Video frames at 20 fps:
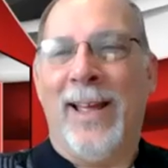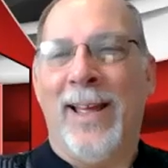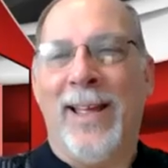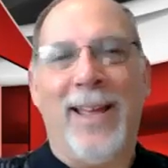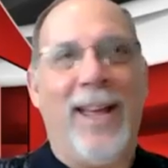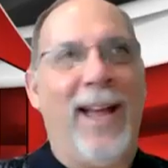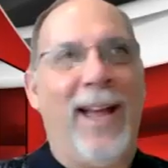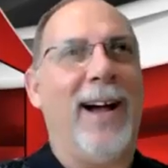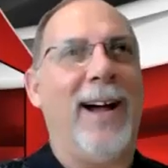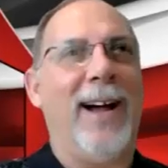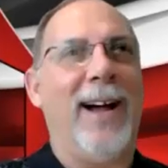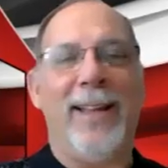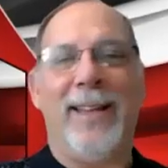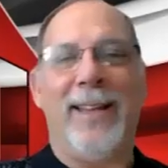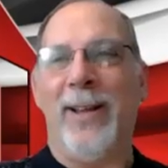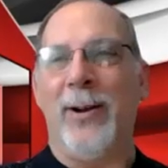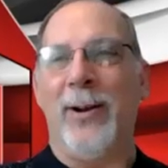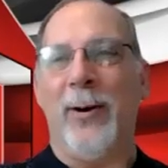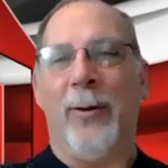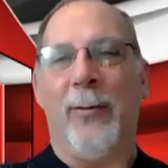
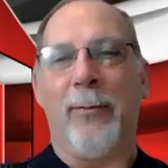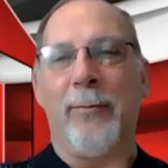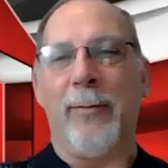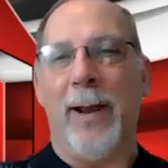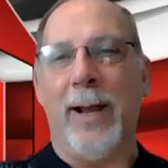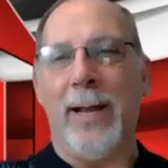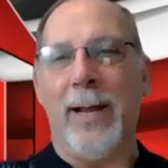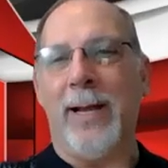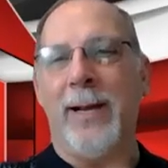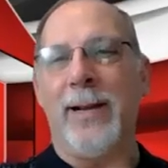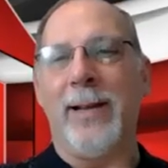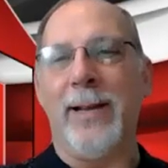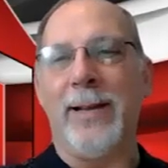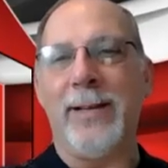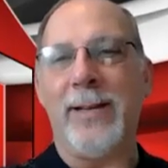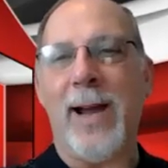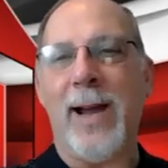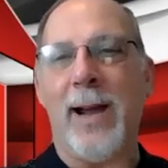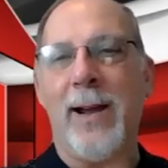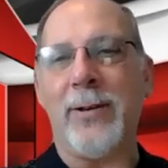running an
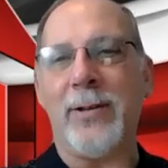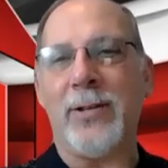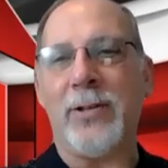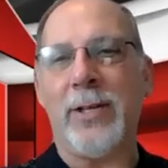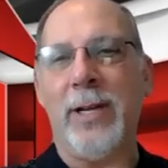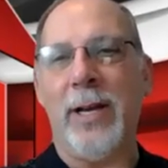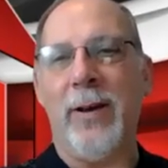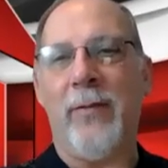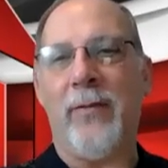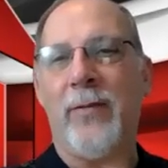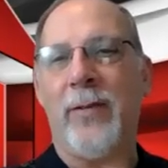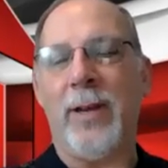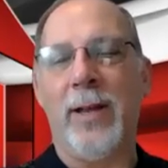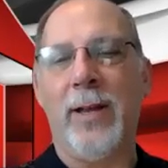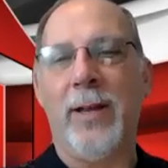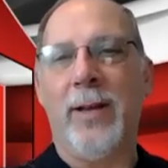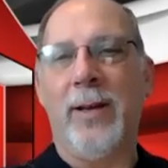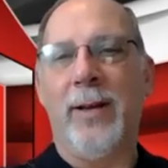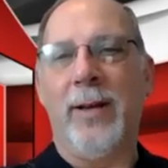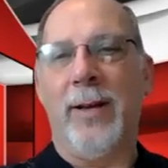entire shift
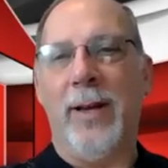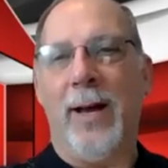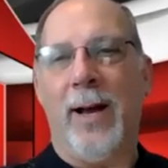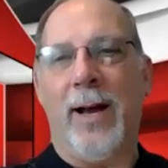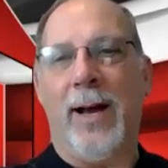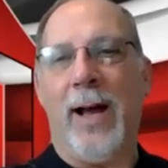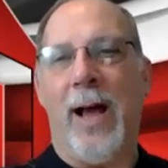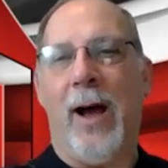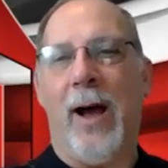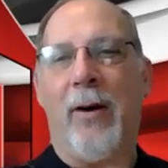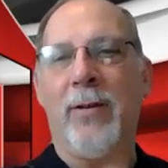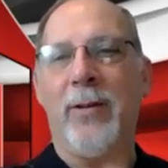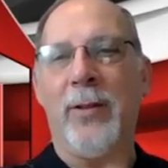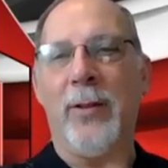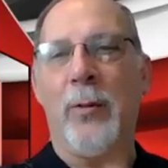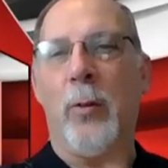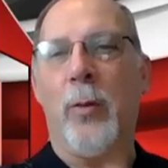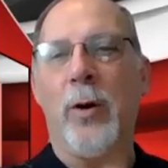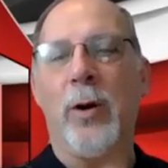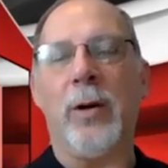out in
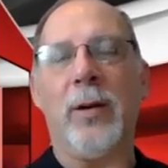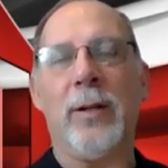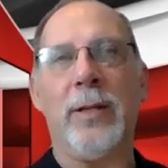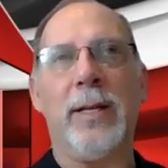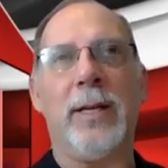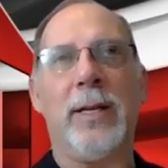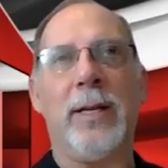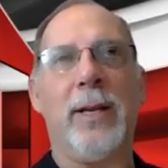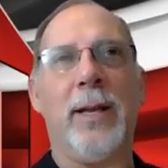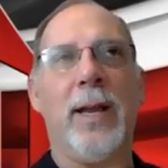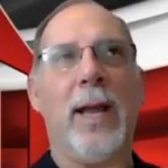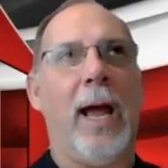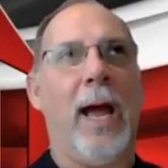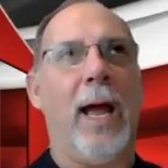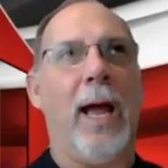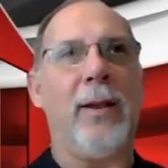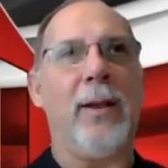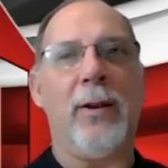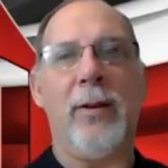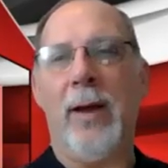the world,
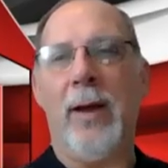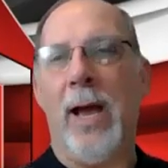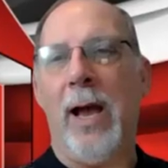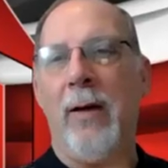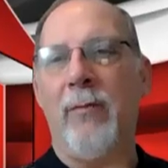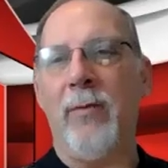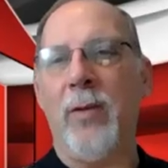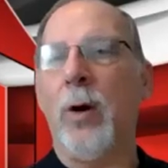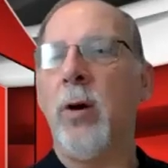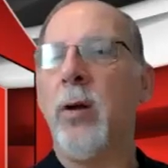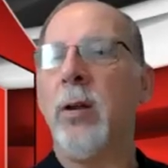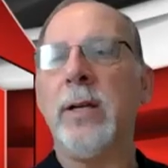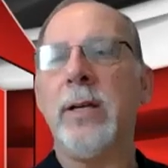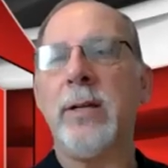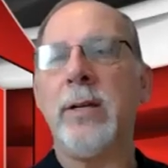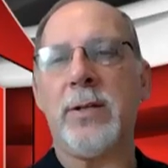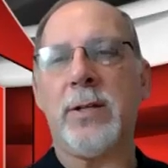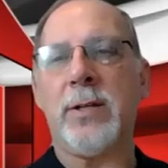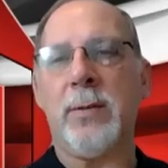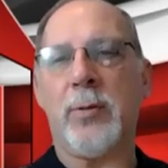and you have no
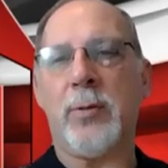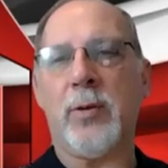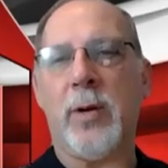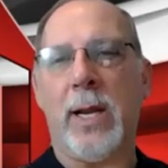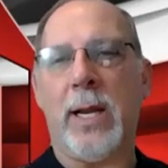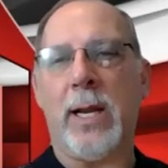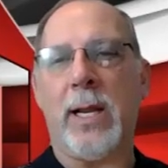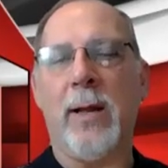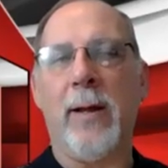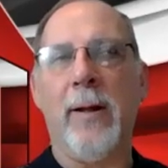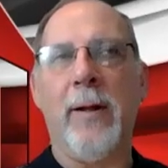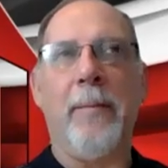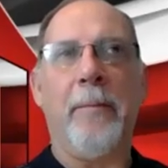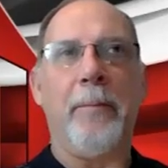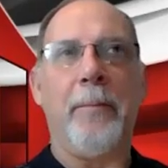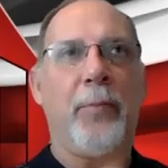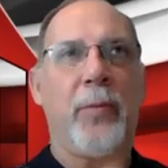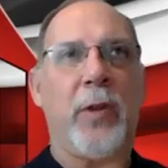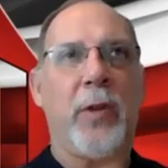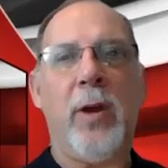leadership training.
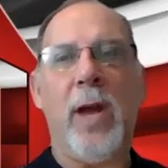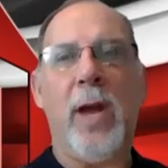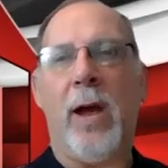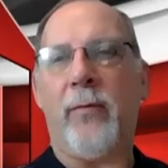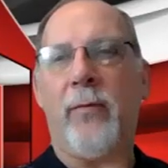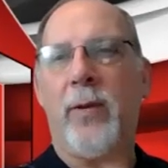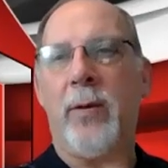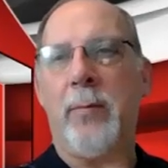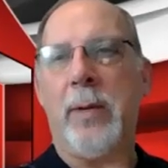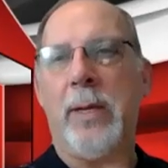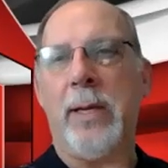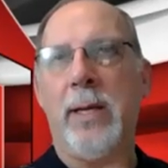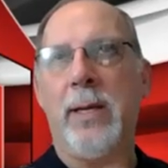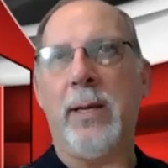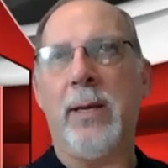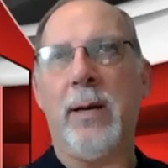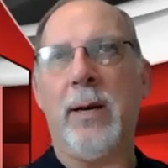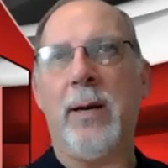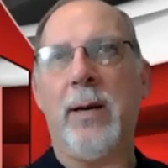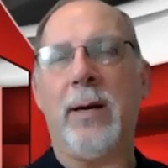You have to
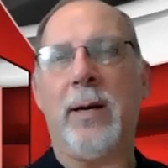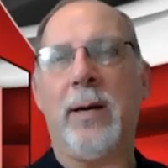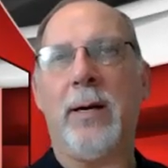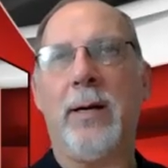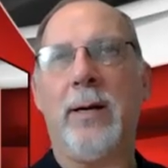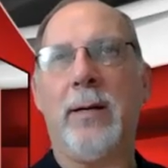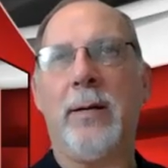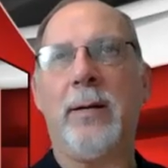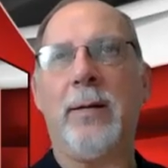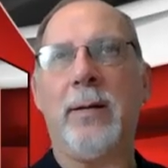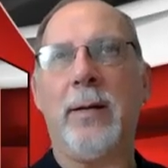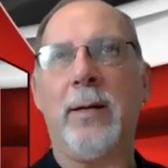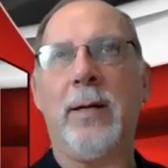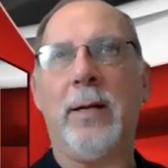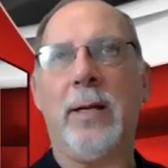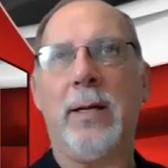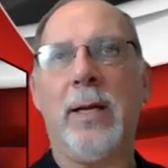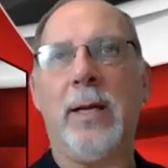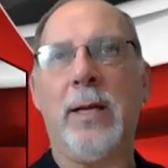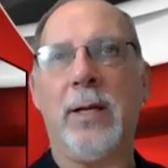be
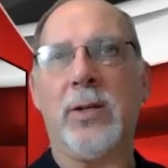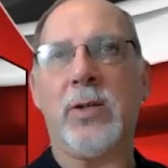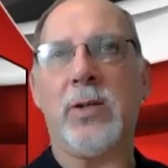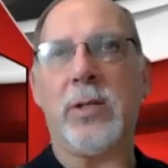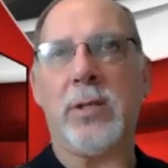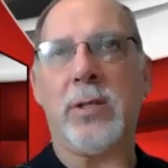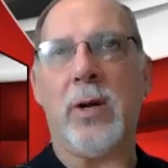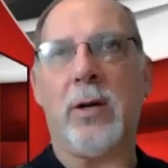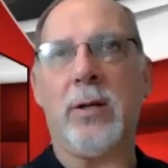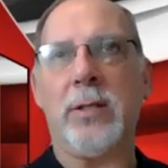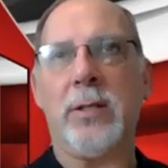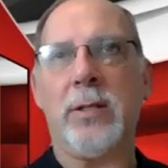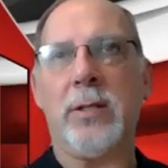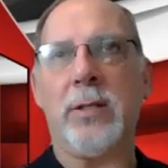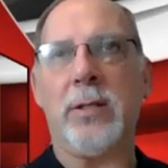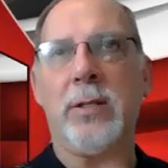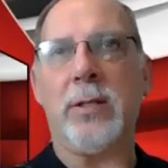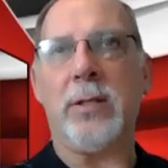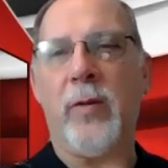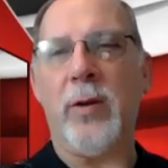in a sergeant
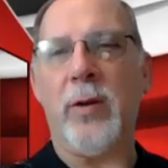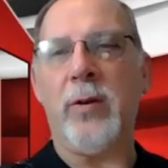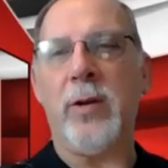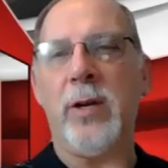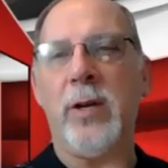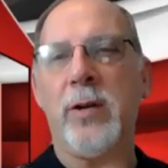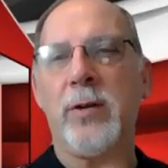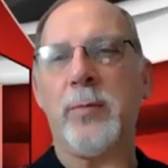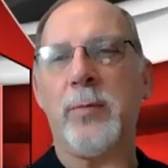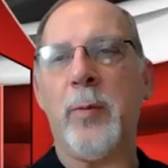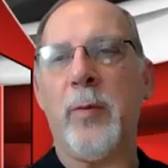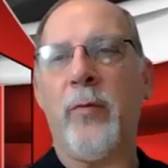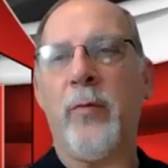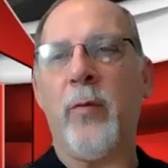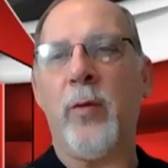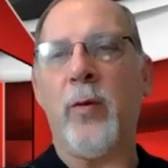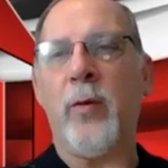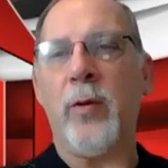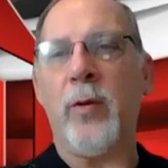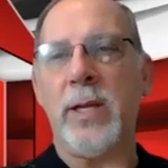position for a few
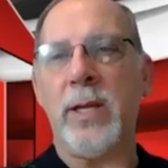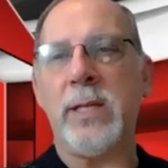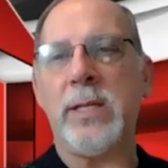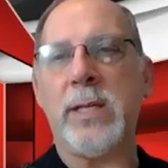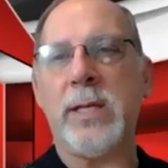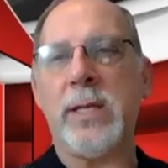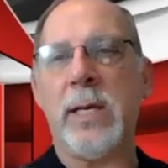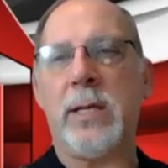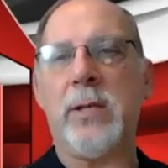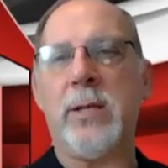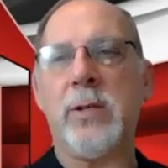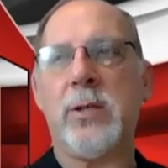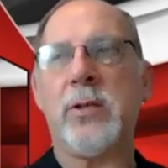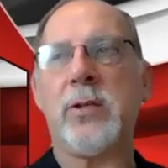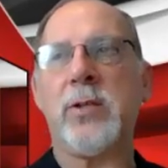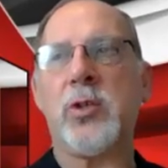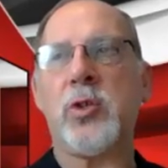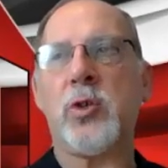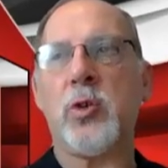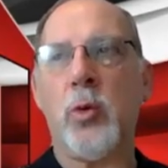years before they send you to
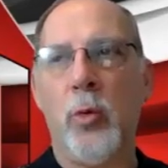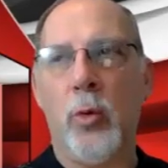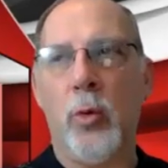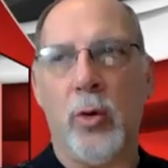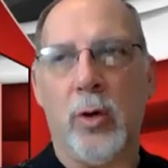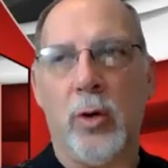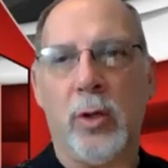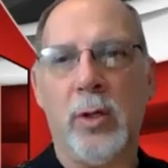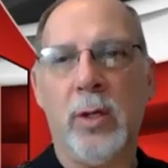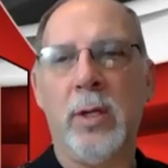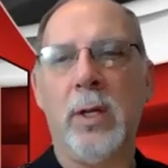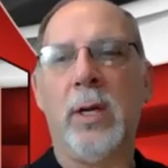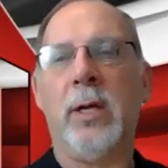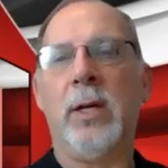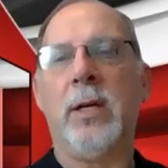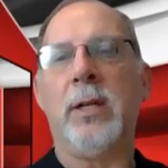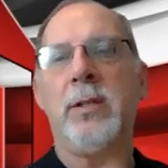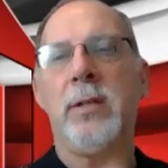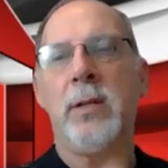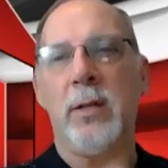the school
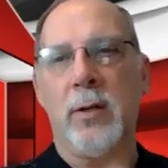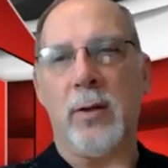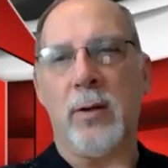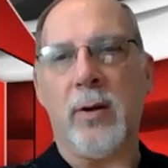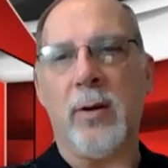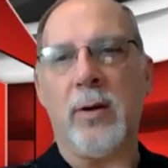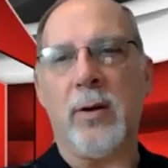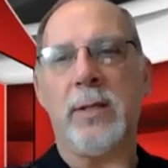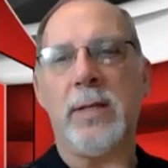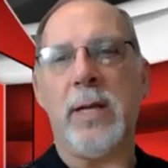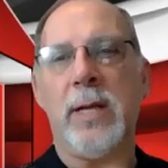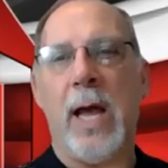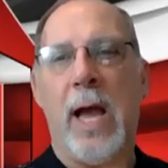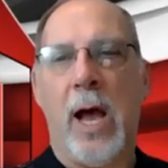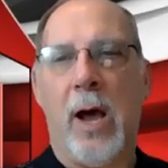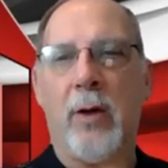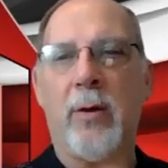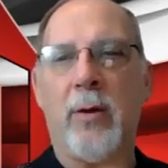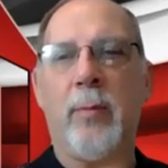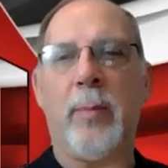to learn to
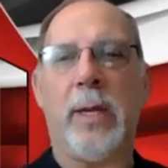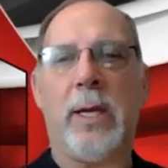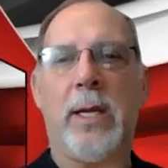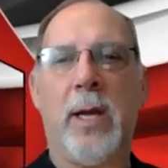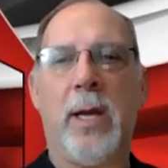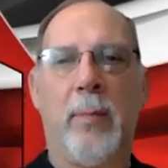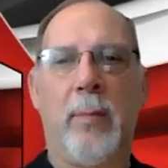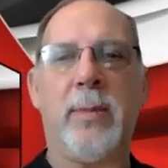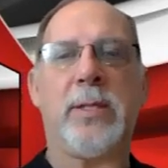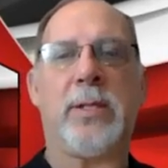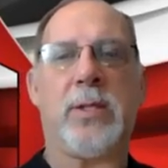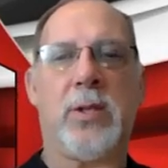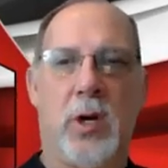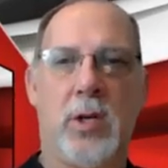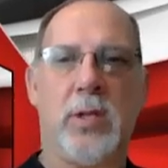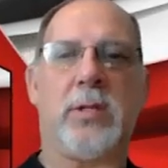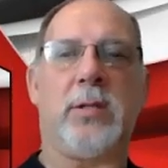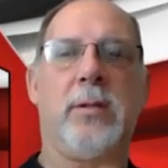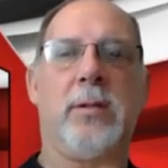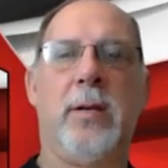how to become a
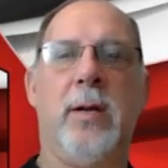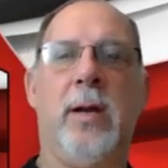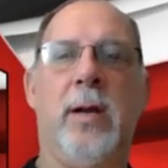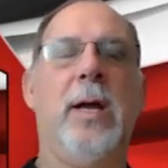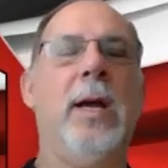sergeant.